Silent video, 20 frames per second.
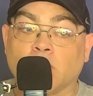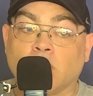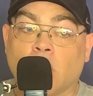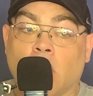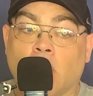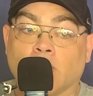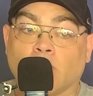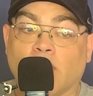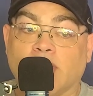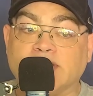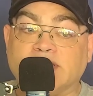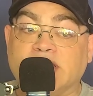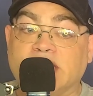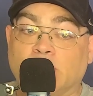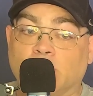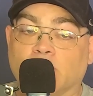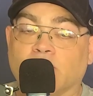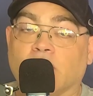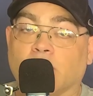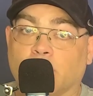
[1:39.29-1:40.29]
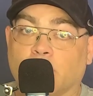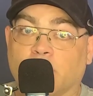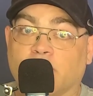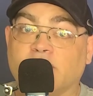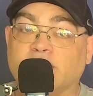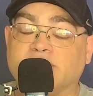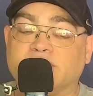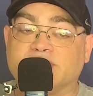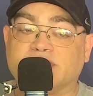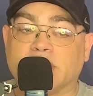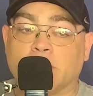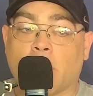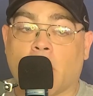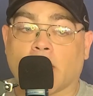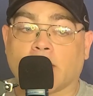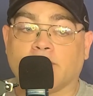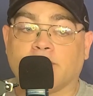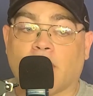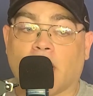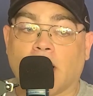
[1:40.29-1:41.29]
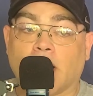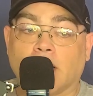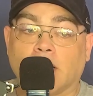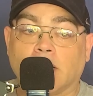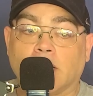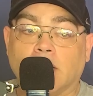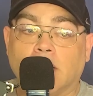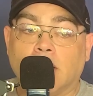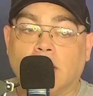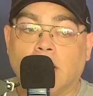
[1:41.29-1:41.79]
long rest equal their proficiency modifier.